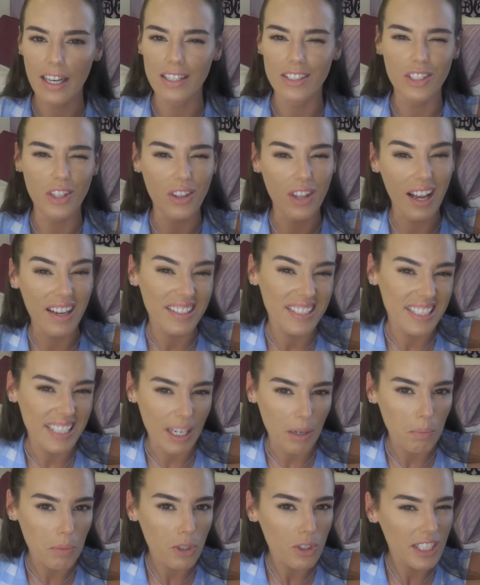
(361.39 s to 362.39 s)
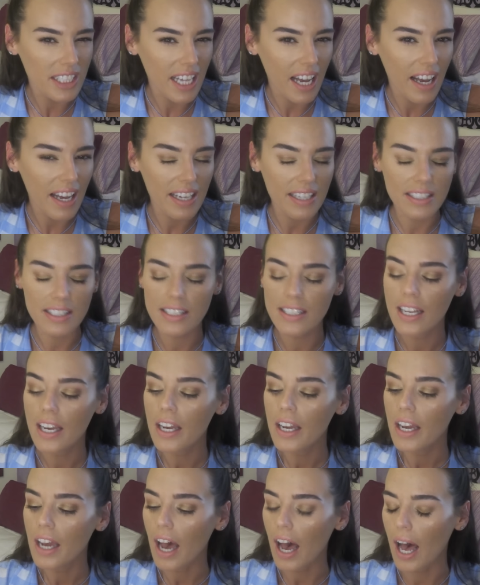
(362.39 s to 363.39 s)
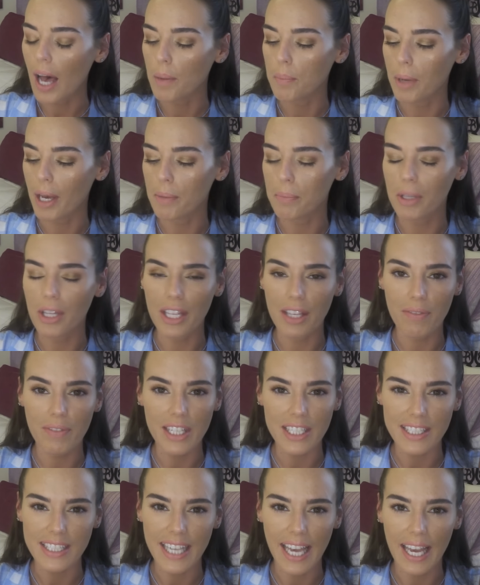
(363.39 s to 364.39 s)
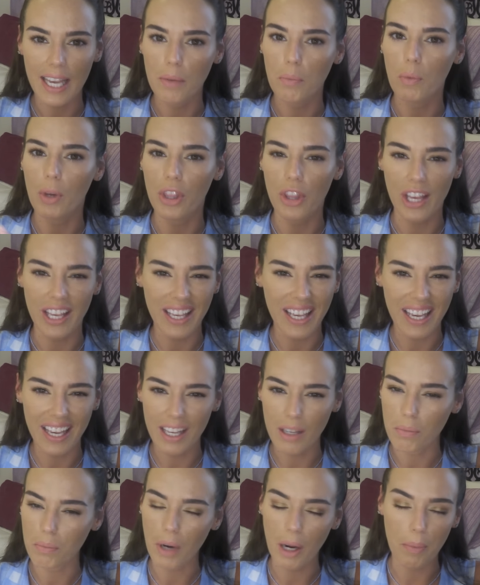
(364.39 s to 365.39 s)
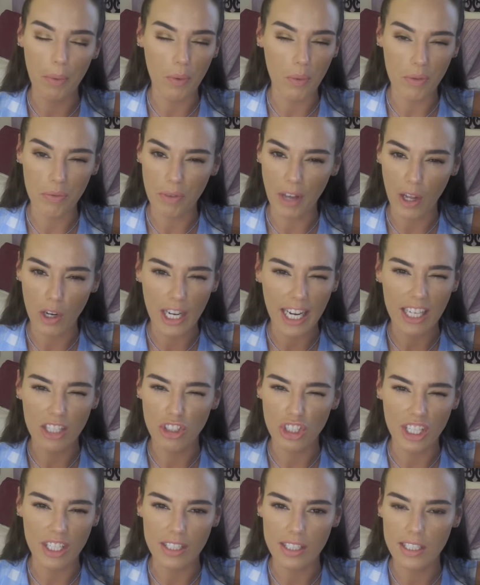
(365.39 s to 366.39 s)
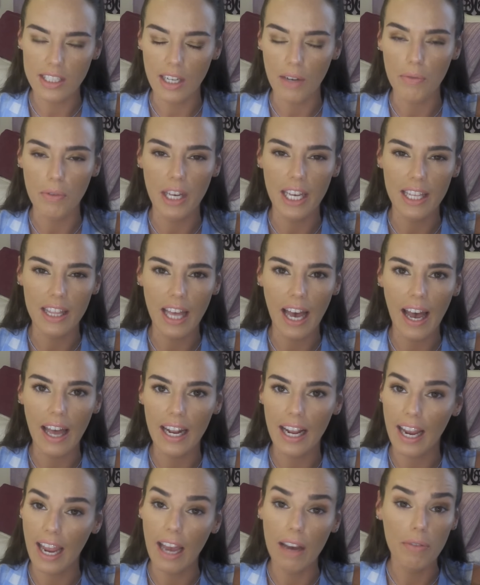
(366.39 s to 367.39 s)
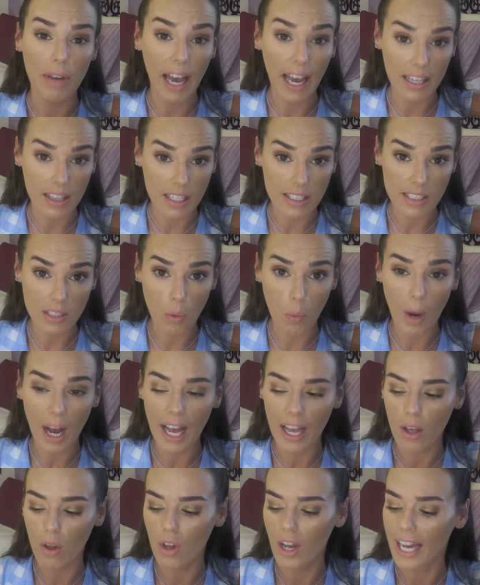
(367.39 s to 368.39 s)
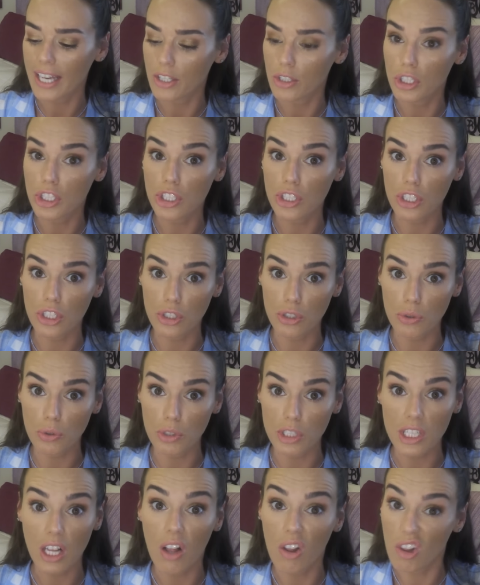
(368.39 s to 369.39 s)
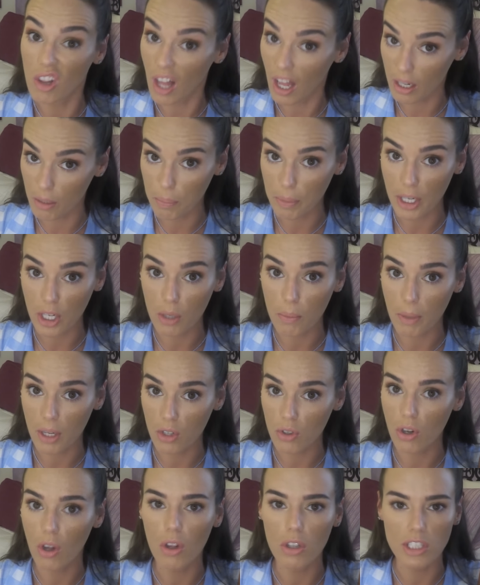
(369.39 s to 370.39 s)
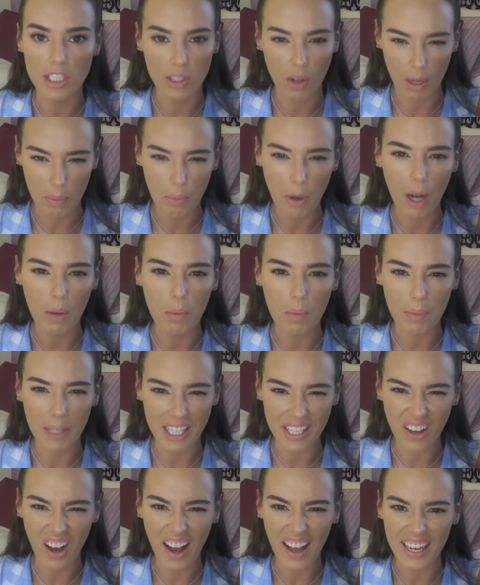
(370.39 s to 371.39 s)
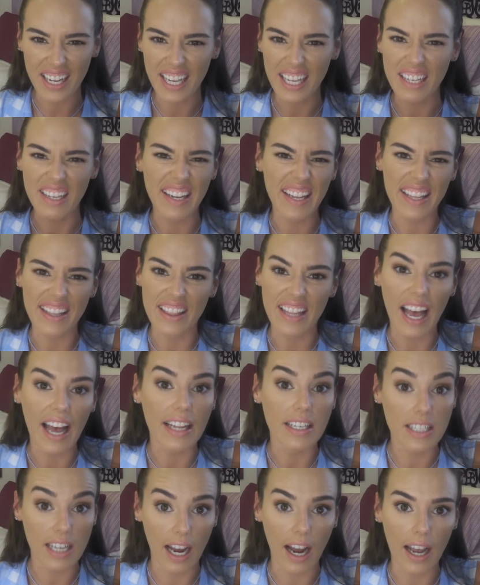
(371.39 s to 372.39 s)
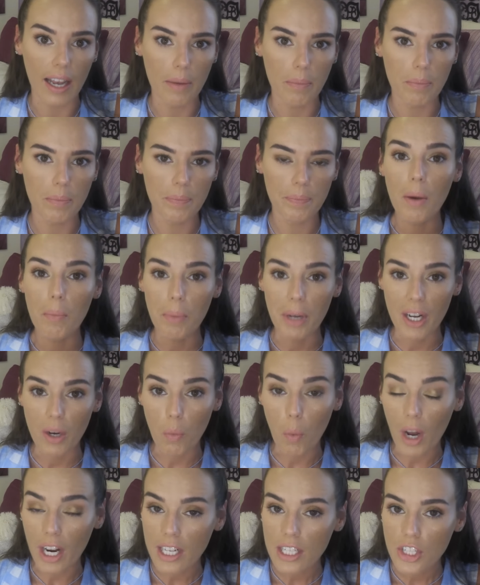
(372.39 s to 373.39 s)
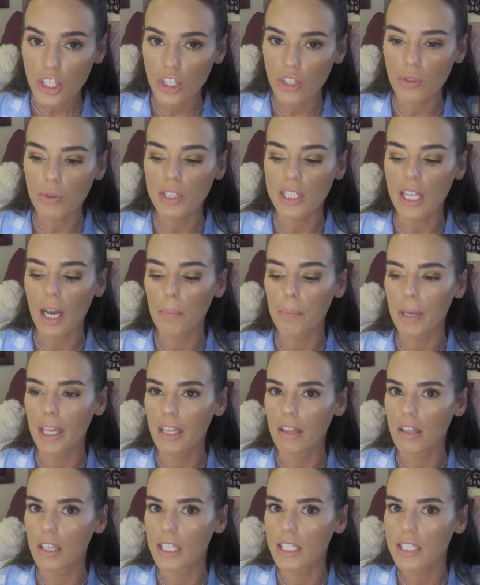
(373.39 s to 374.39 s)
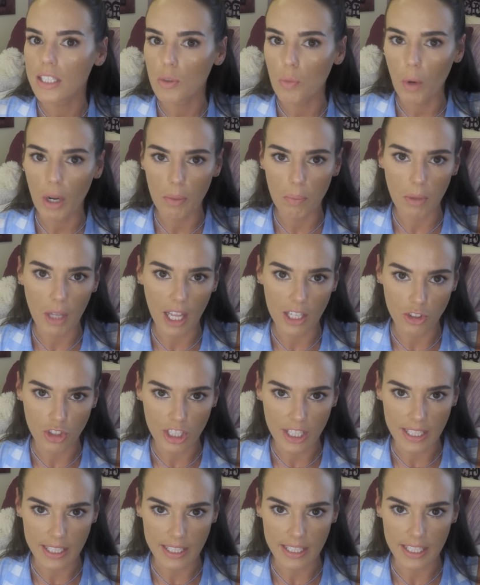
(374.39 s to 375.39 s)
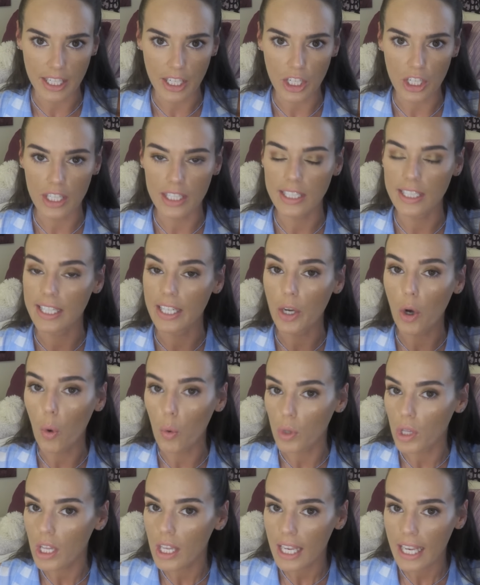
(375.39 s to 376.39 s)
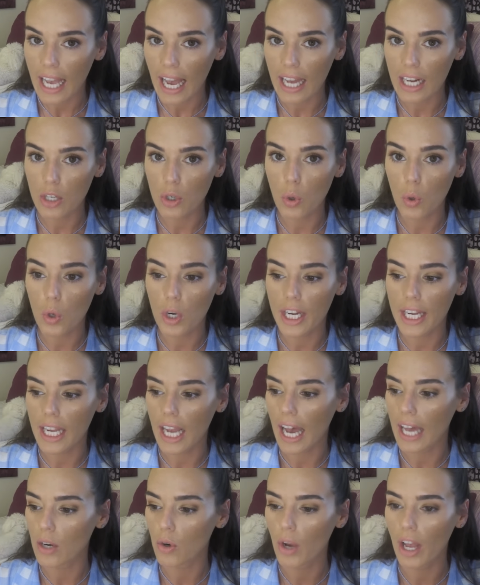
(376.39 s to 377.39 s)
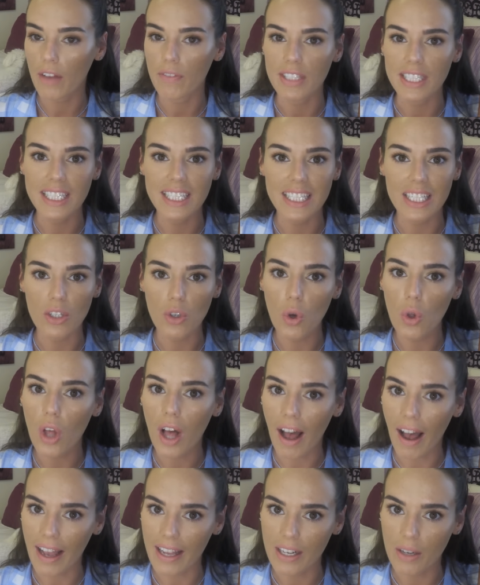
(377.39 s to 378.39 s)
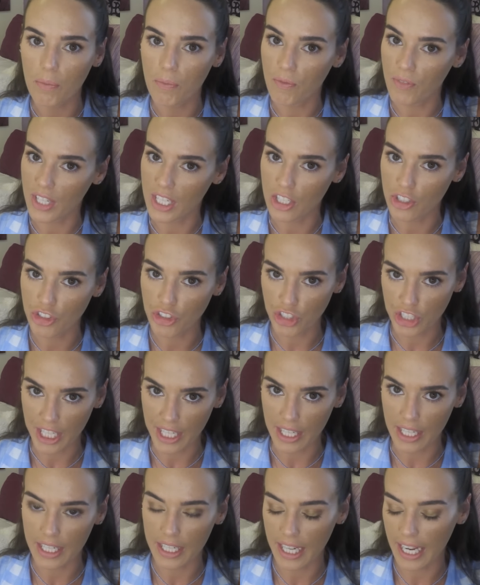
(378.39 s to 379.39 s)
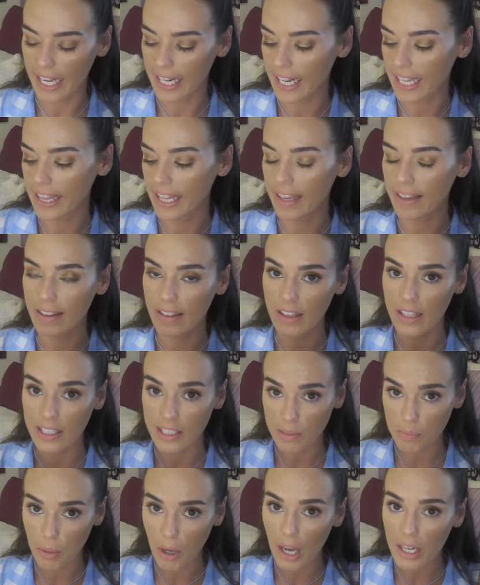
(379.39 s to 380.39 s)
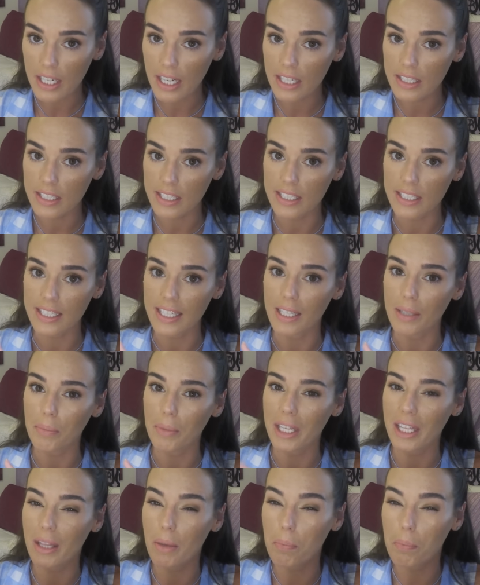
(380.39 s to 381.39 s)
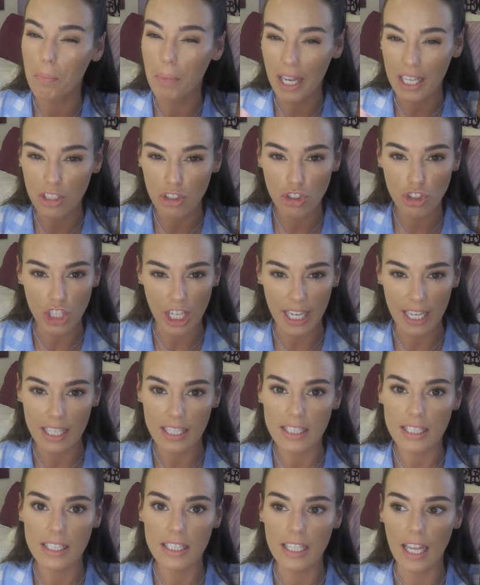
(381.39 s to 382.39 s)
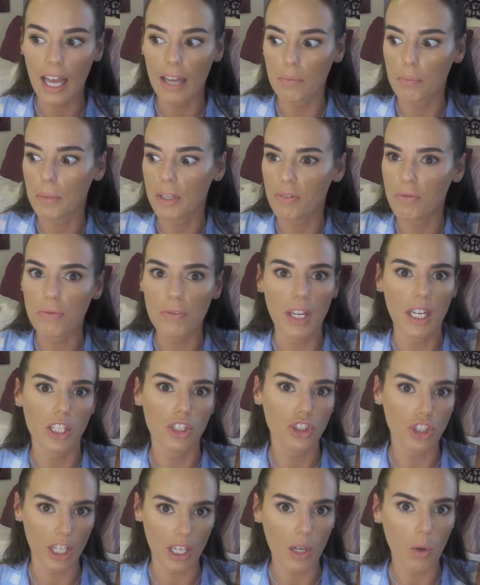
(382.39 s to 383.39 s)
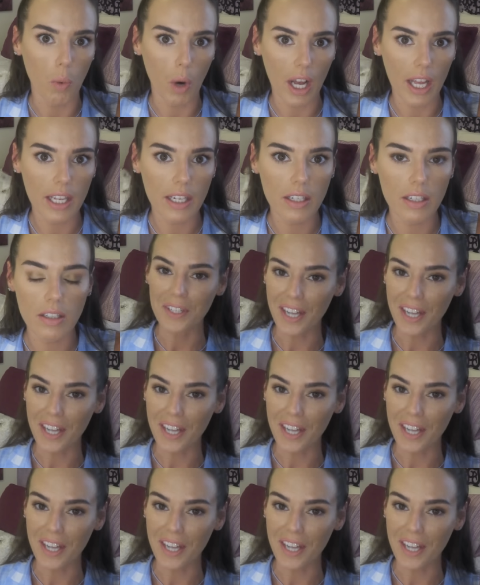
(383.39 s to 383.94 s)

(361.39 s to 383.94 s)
a deluxe sample size um, I believe this came with a kit, probably with foundation, stuff like that. I have had this a while. I used to use a lot of Bare Minerals, so I probably got it in that time but I wanted to use up at least one blush this year. It's the only category I don't have a single item finished in, and I think this product is going to be the best chance at me finishing one.